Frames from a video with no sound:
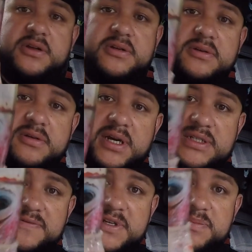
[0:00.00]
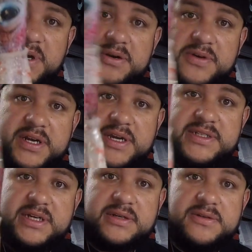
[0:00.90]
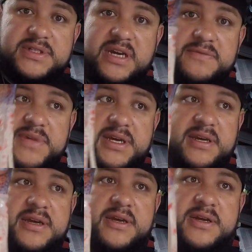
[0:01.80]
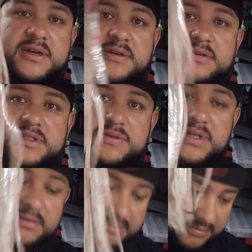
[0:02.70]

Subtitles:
you guys that fish Monterey, Santa Cruz, Half Bay. For squid,